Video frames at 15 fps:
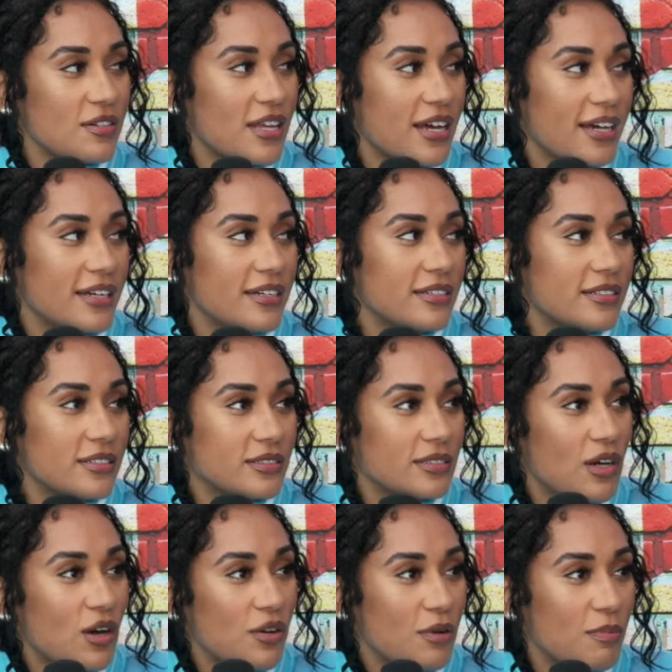Like
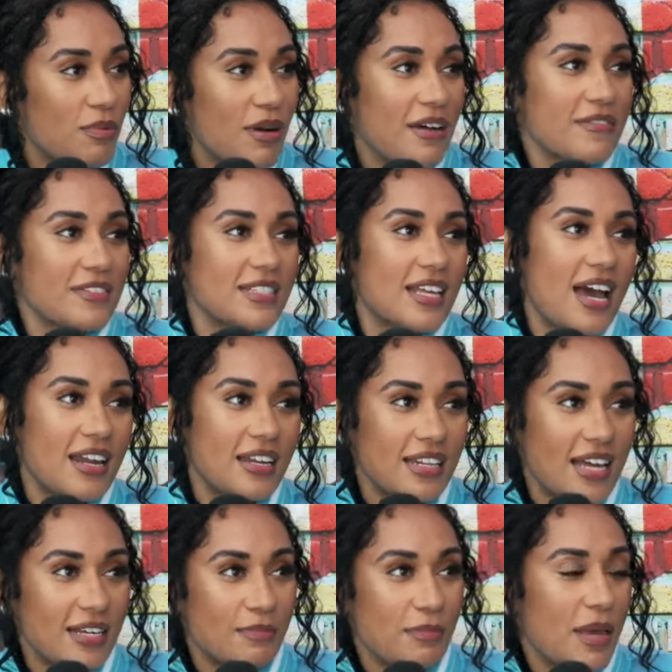on the profit side of
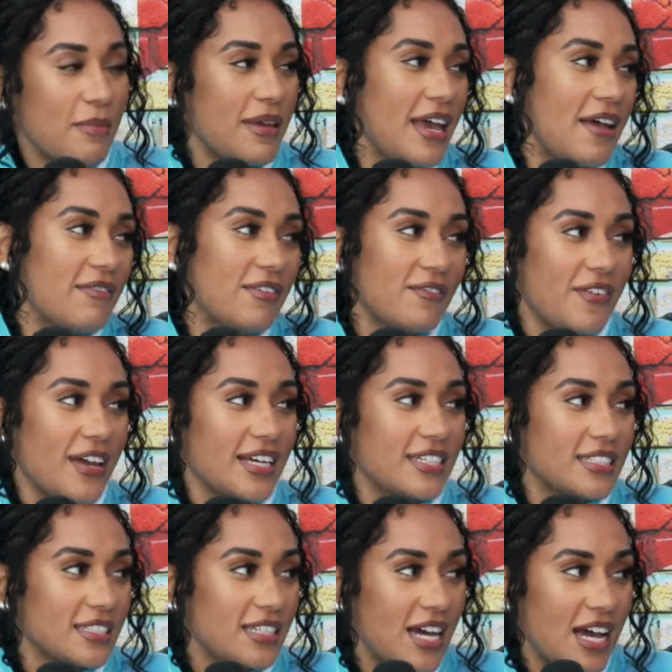like maybe having a
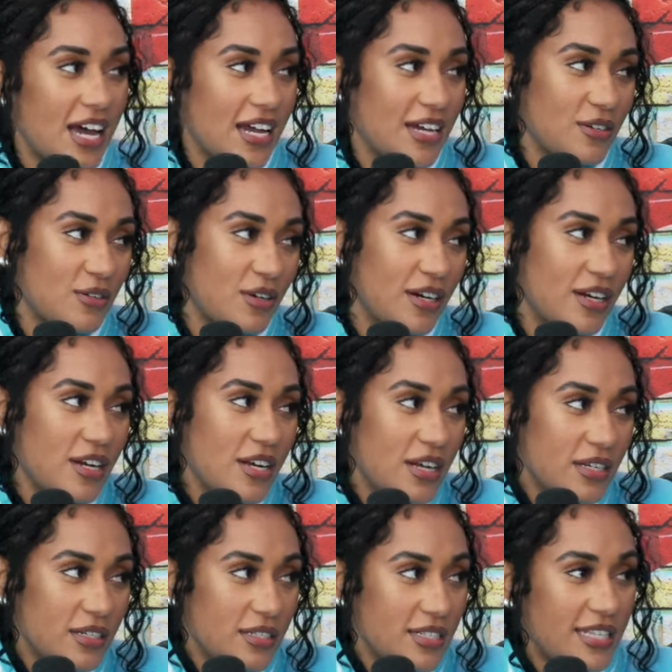fashion line or
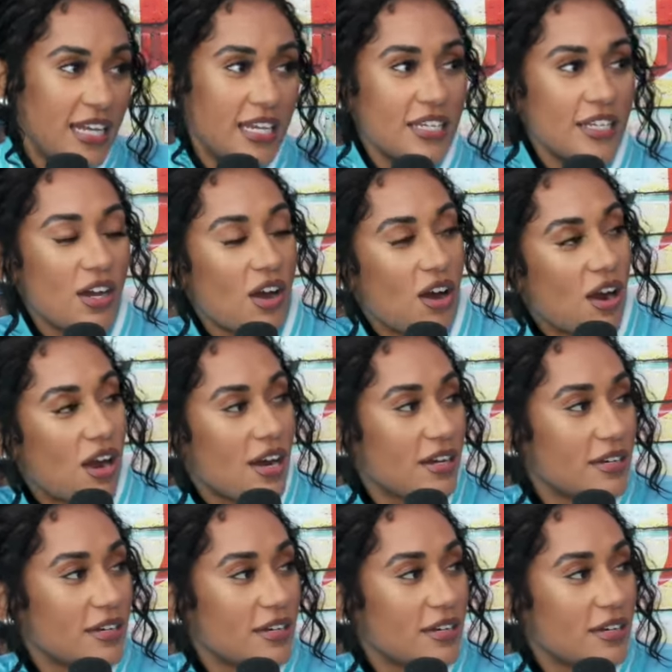selling yeah, your I thought art?